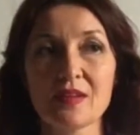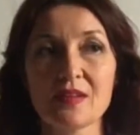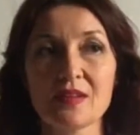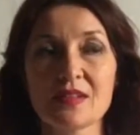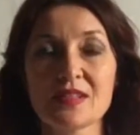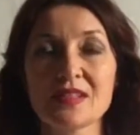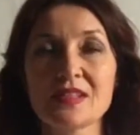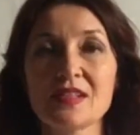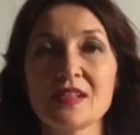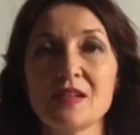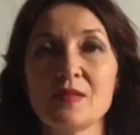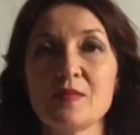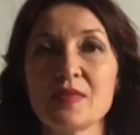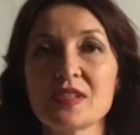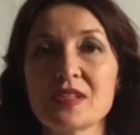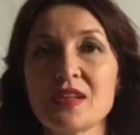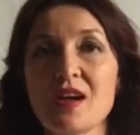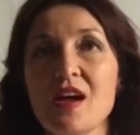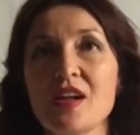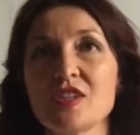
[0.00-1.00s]
still
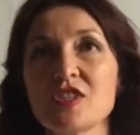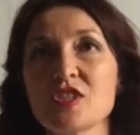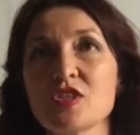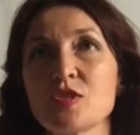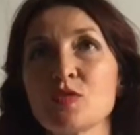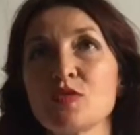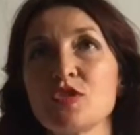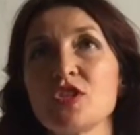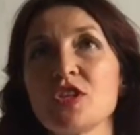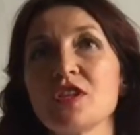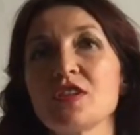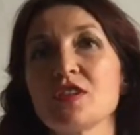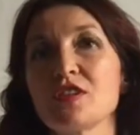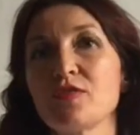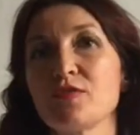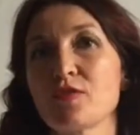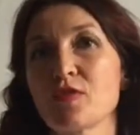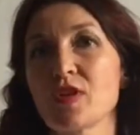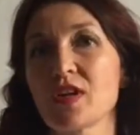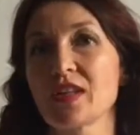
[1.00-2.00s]
massage is too gentle
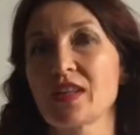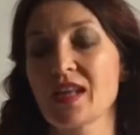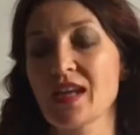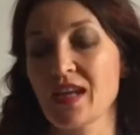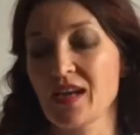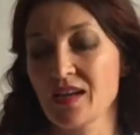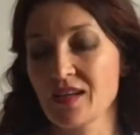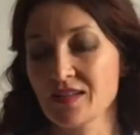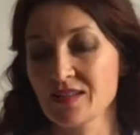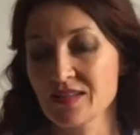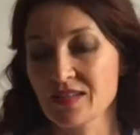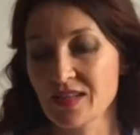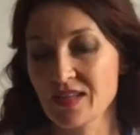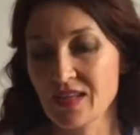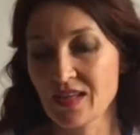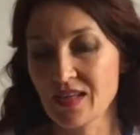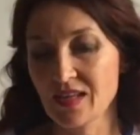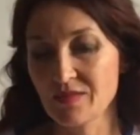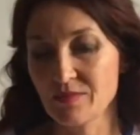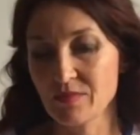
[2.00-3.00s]
for it, and
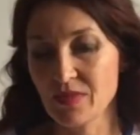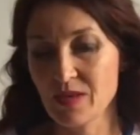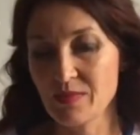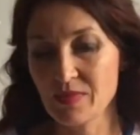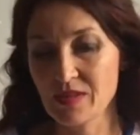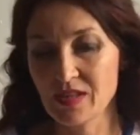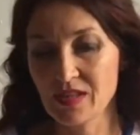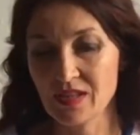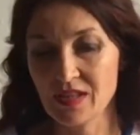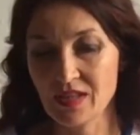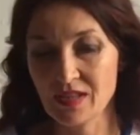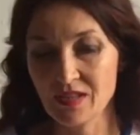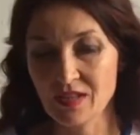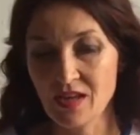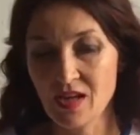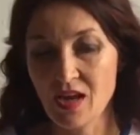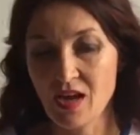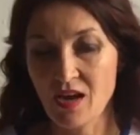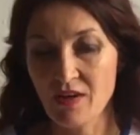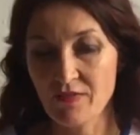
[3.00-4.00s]
maybe it can
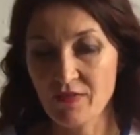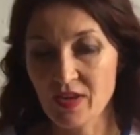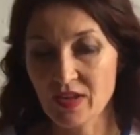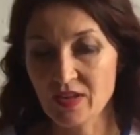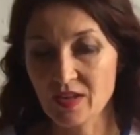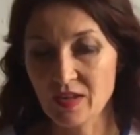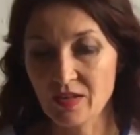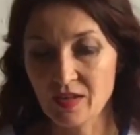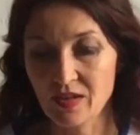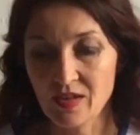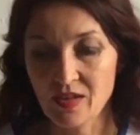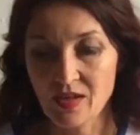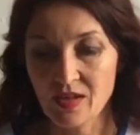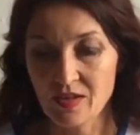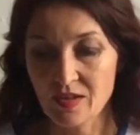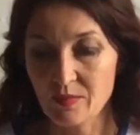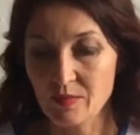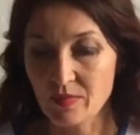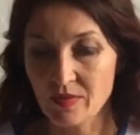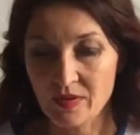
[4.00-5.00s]
affect the
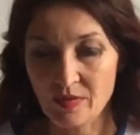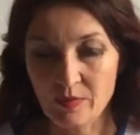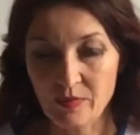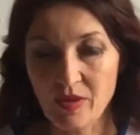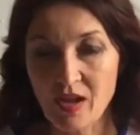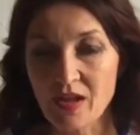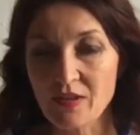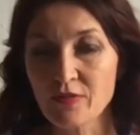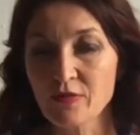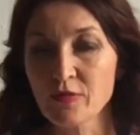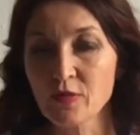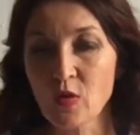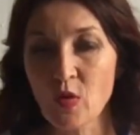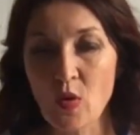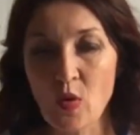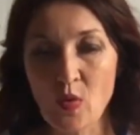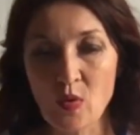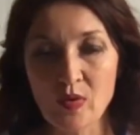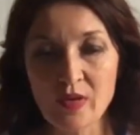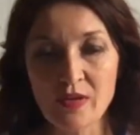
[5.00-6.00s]
blood
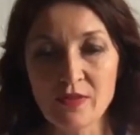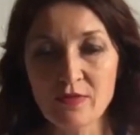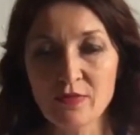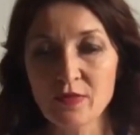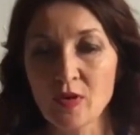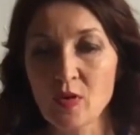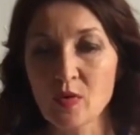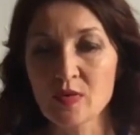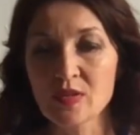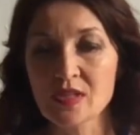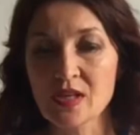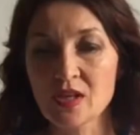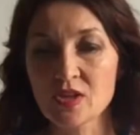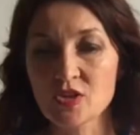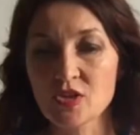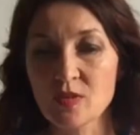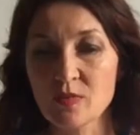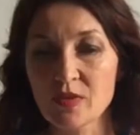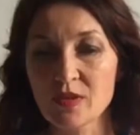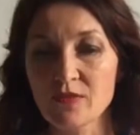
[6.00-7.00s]
flow, lymph flow,
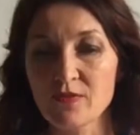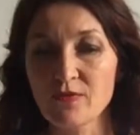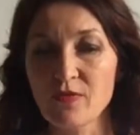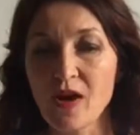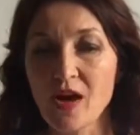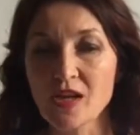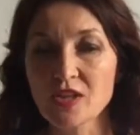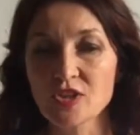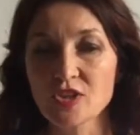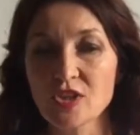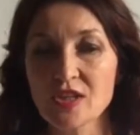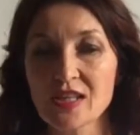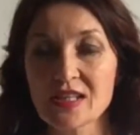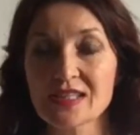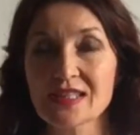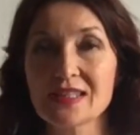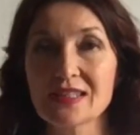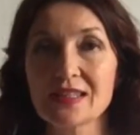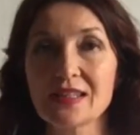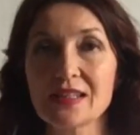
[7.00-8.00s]
etc. But fascia
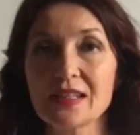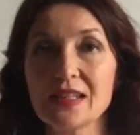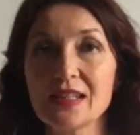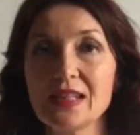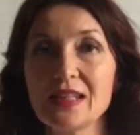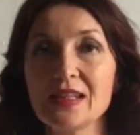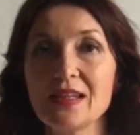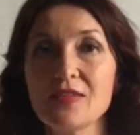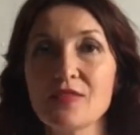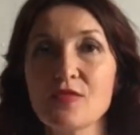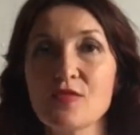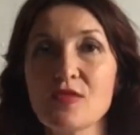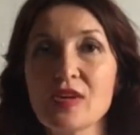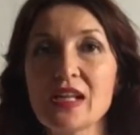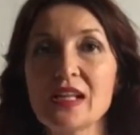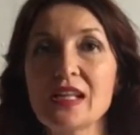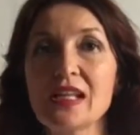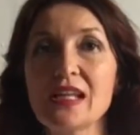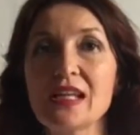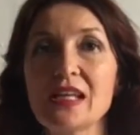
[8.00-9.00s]
is
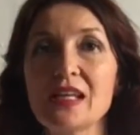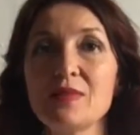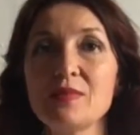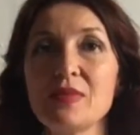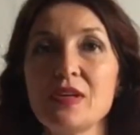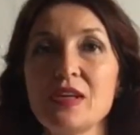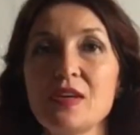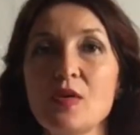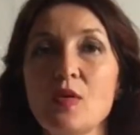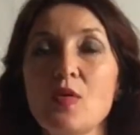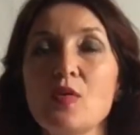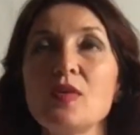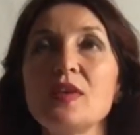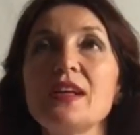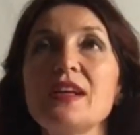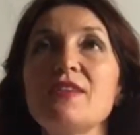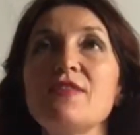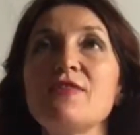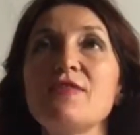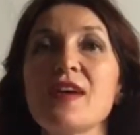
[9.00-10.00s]
really can be
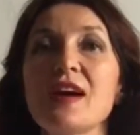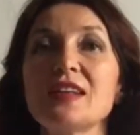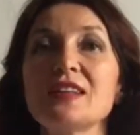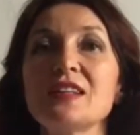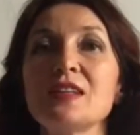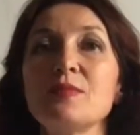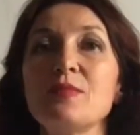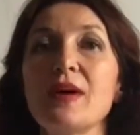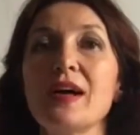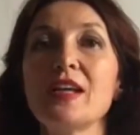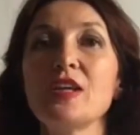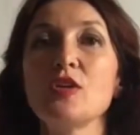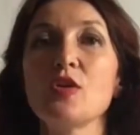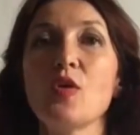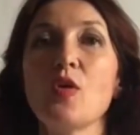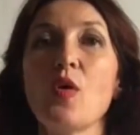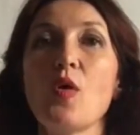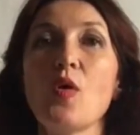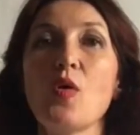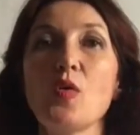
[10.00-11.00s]
only affected by
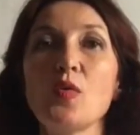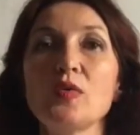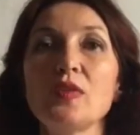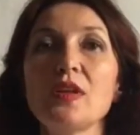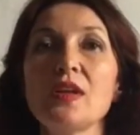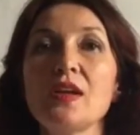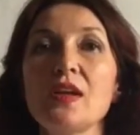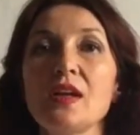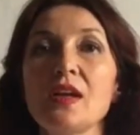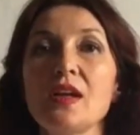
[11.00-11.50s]
your own